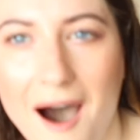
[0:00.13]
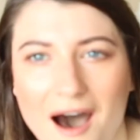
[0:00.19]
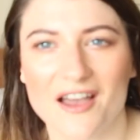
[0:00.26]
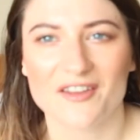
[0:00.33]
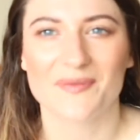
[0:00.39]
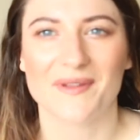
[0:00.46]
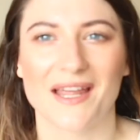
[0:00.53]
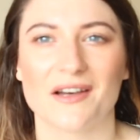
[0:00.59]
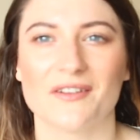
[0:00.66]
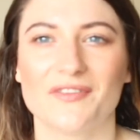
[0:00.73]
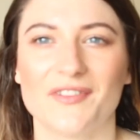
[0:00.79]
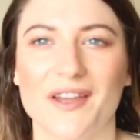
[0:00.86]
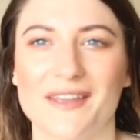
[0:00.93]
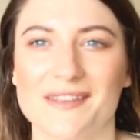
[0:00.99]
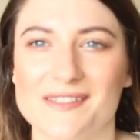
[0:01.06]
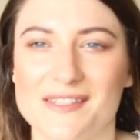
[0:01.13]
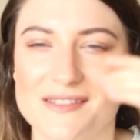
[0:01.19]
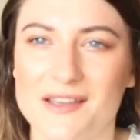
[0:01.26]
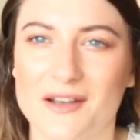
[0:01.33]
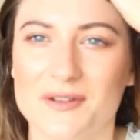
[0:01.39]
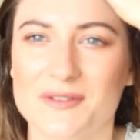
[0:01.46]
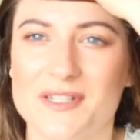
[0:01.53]
I've been out of focus
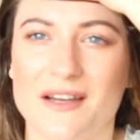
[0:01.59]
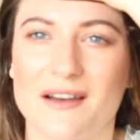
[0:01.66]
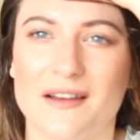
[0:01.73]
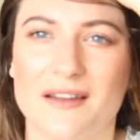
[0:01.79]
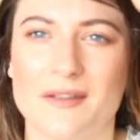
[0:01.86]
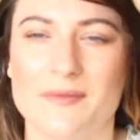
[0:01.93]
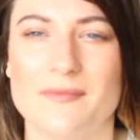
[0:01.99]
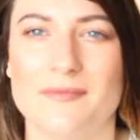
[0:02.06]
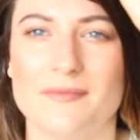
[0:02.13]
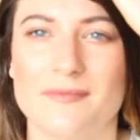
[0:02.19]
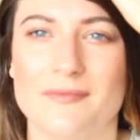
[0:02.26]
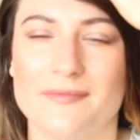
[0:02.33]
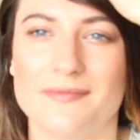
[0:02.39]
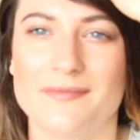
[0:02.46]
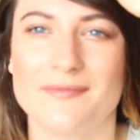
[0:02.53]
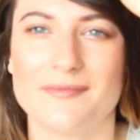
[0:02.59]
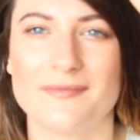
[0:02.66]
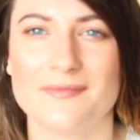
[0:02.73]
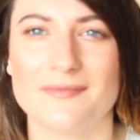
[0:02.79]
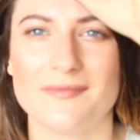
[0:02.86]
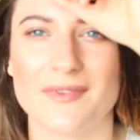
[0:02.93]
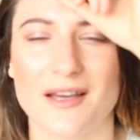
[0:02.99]
this whole time.
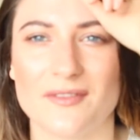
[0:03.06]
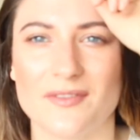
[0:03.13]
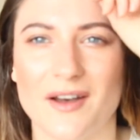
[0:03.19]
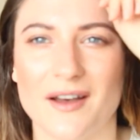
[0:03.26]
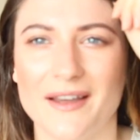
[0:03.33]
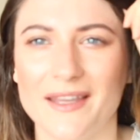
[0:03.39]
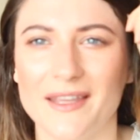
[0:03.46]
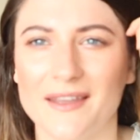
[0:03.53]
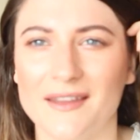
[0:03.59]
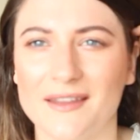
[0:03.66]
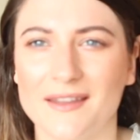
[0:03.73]
Have I?